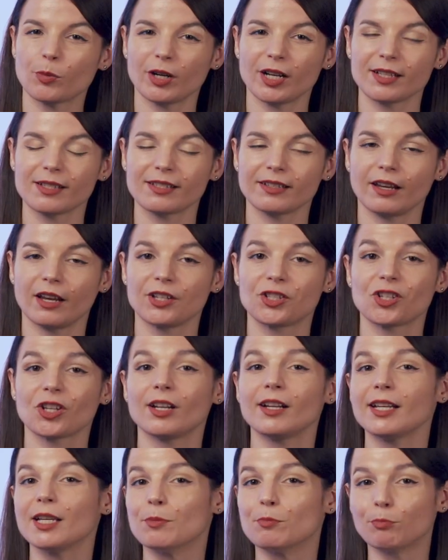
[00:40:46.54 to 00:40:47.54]

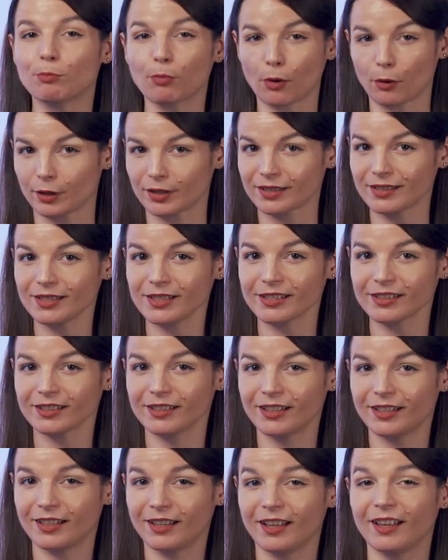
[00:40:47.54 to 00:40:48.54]
pronunciation important?
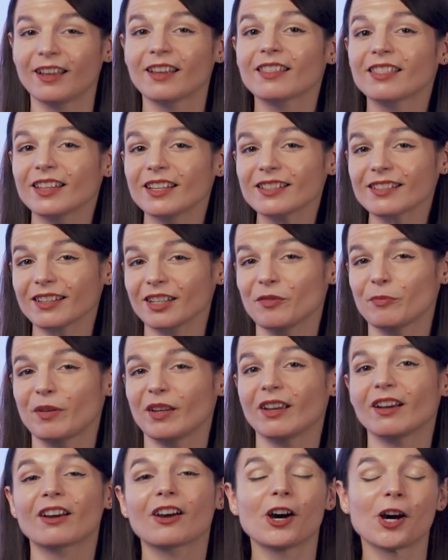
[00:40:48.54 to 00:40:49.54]
This can
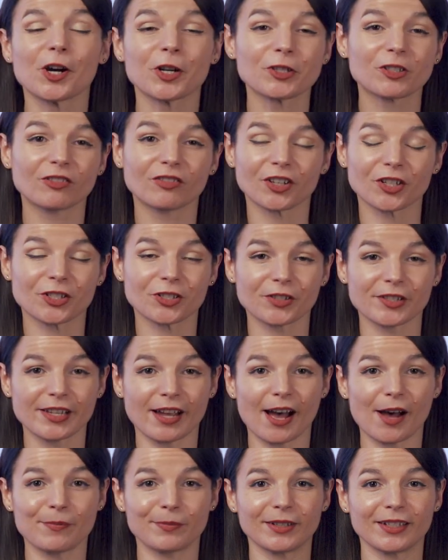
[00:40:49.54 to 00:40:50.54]
be a controversial
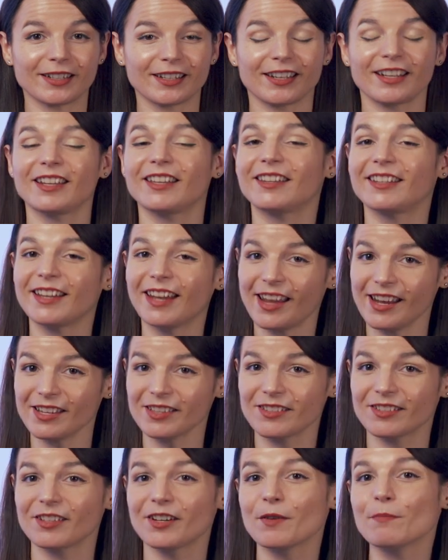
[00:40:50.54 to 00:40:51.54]
topic, and the
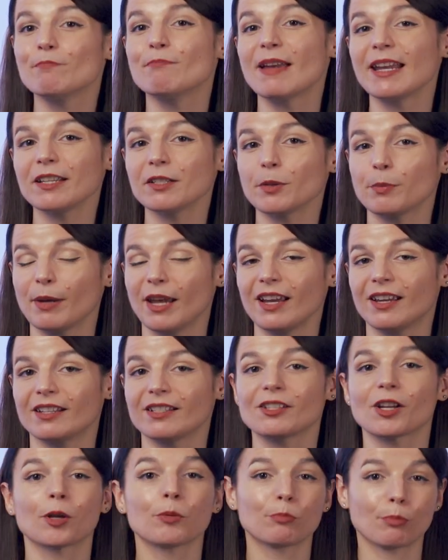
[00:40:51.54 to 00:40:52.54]
answer may
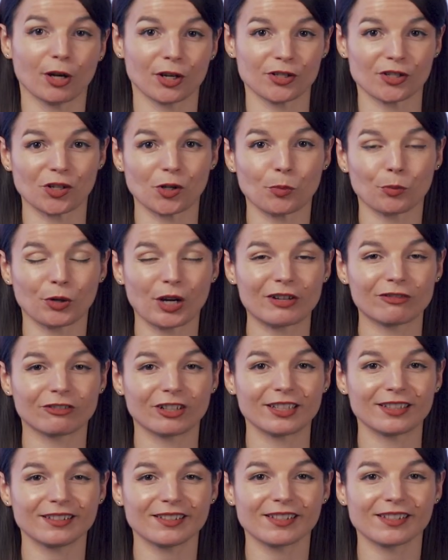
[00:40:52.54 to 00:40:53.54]
depend on personal
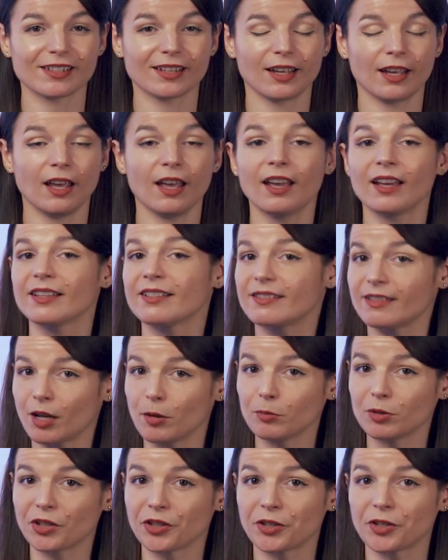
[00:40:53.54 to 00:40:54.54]
preference.
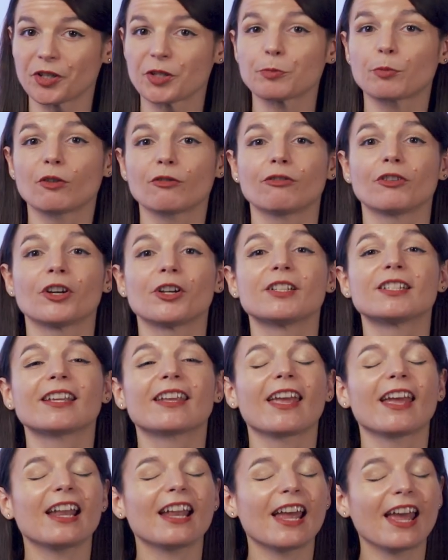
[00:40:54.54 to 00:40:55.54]
Some learners prefer to
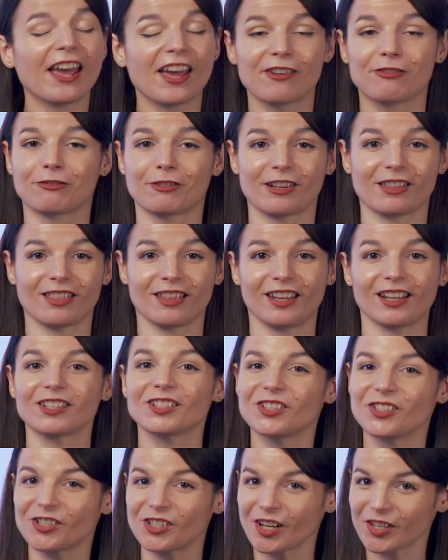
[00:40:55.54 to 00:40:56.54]
get everything
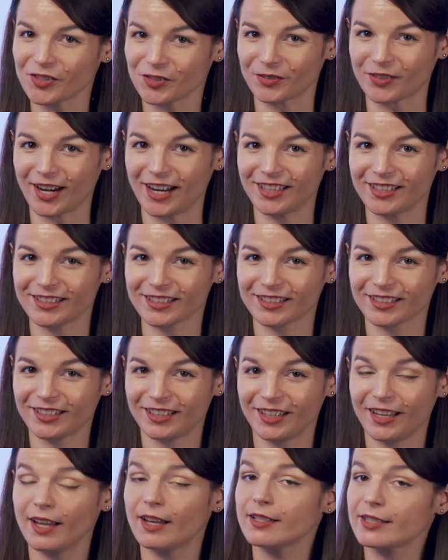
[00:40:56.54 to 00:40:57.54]
just right.
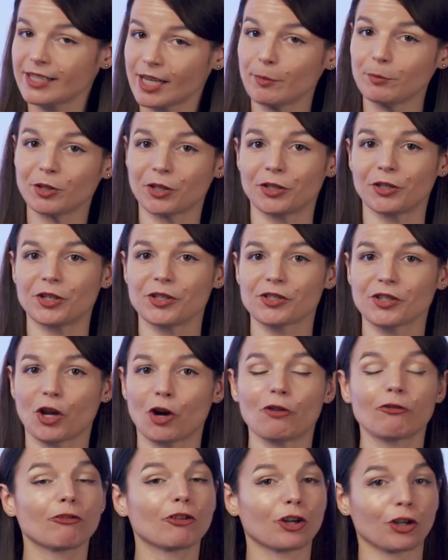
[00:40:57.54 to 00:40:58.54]
Some learners
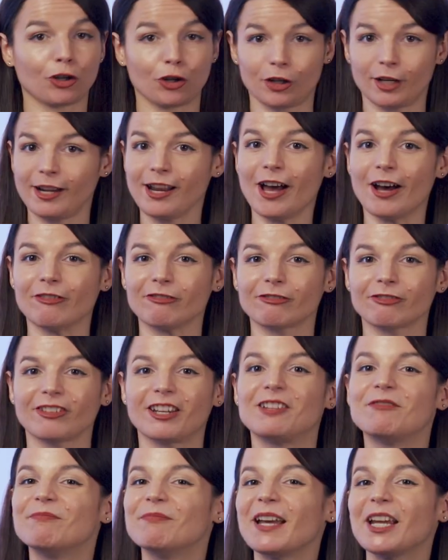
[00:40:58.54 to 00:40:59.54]
go for good enough
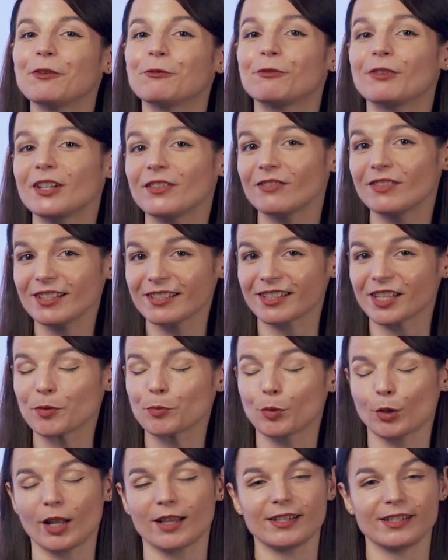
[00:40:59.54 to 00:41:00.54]
and may revisit
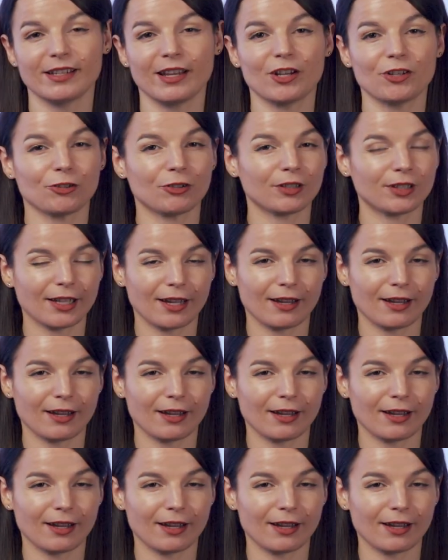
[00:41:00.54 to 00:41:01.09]
pronunciation